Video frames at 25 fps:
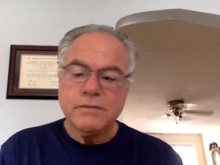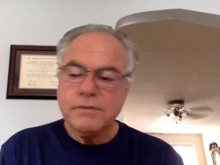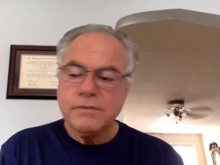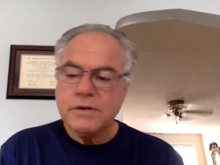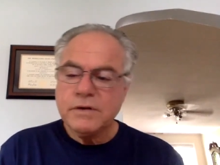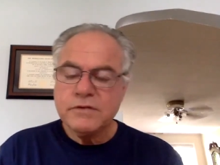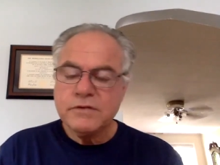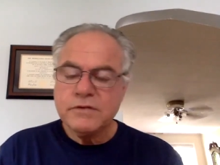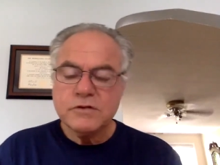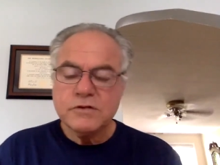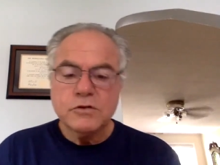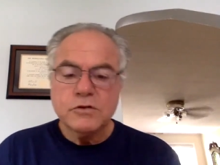
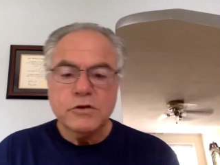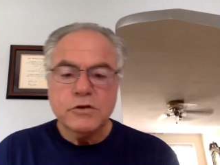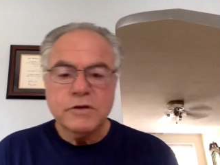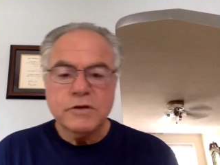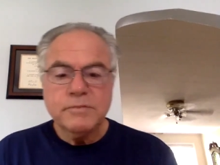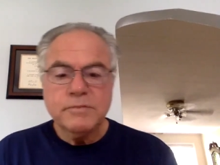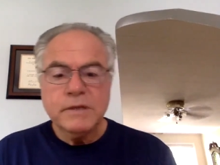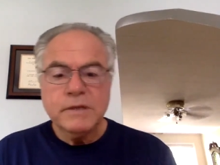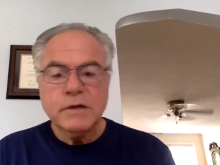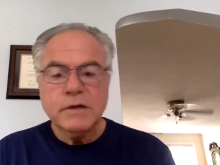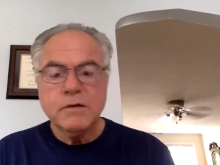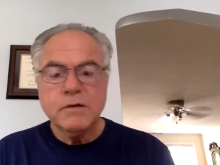excluded
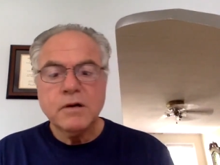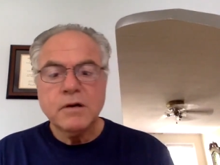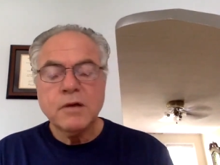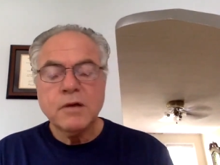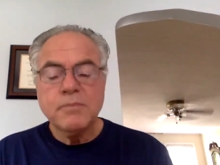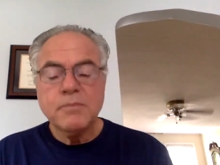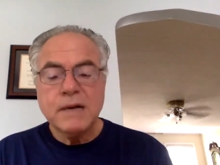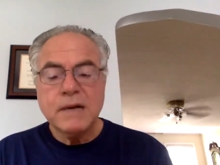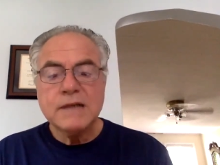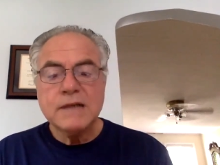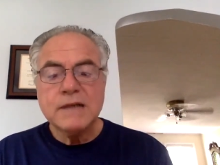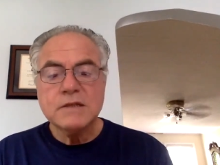middle are
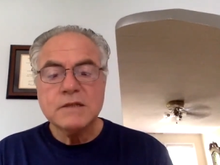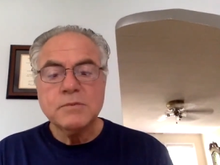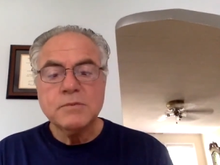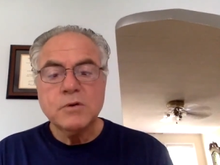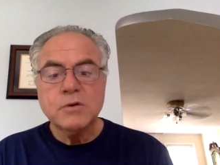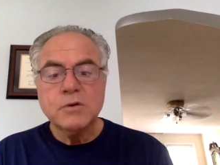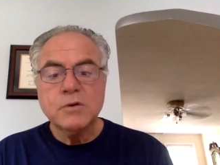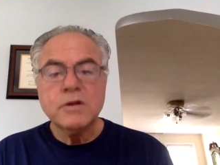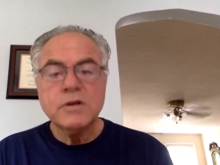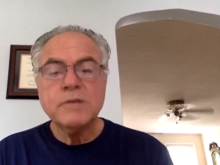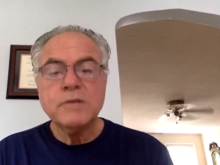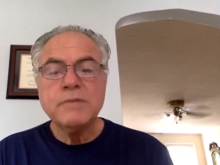possible
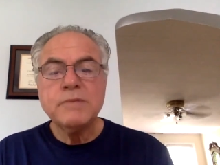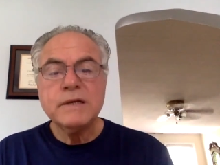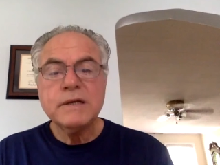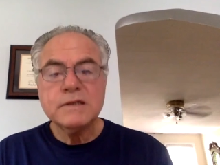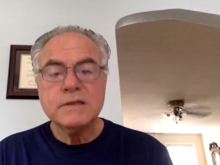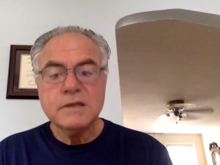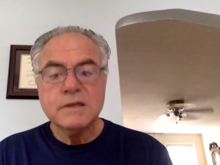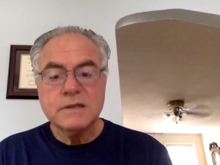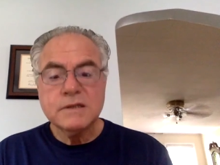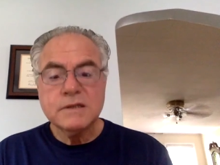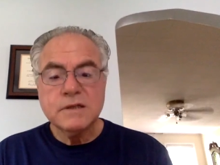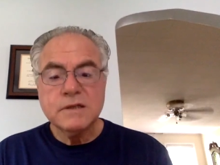on the
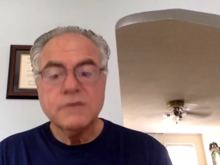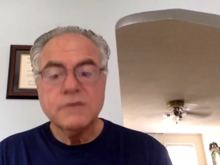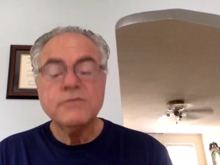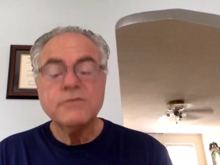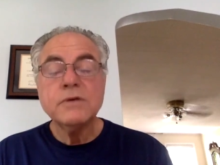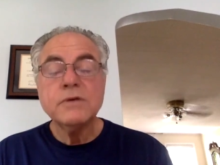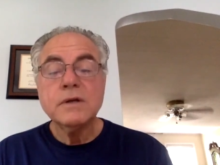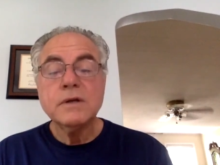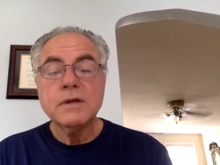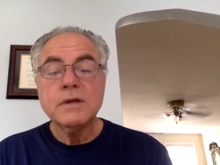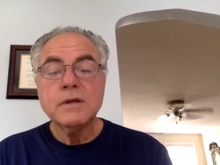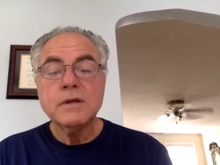basis of
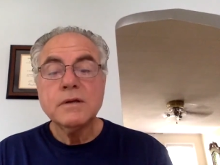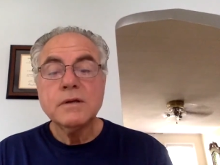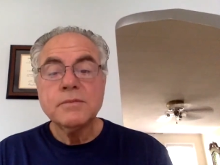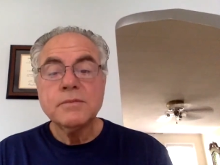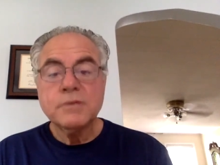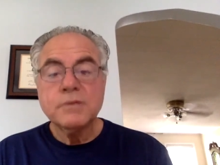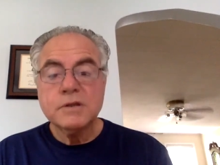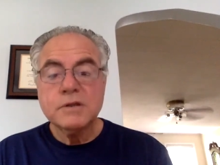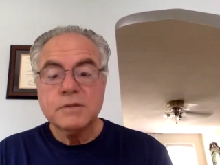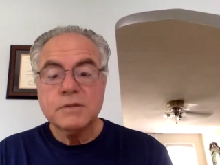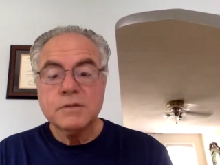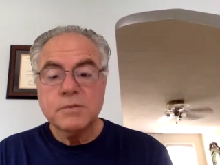
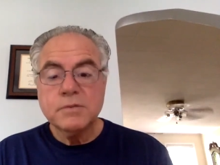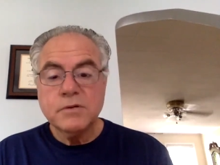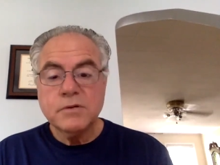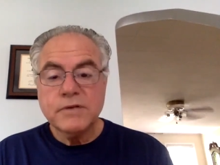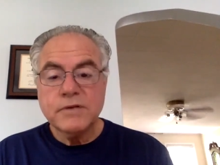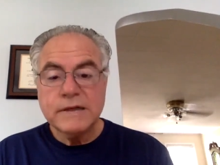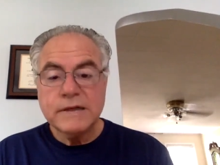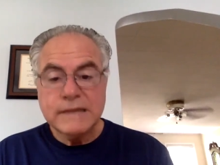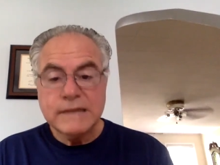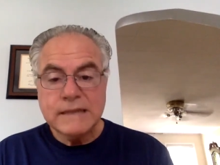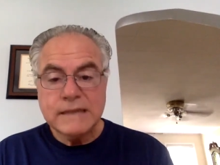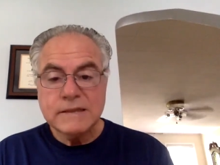principle of
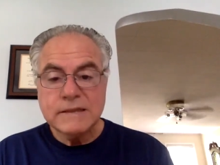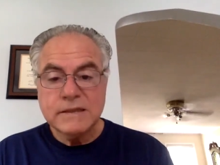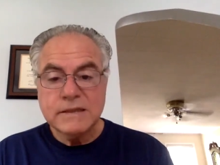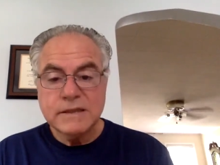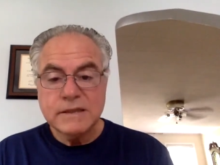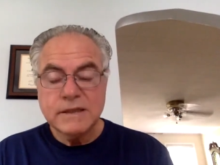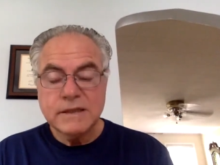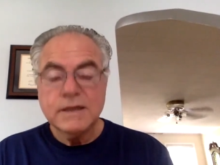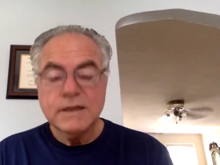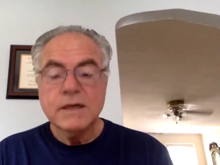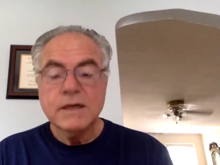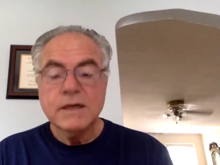
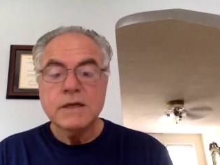identity.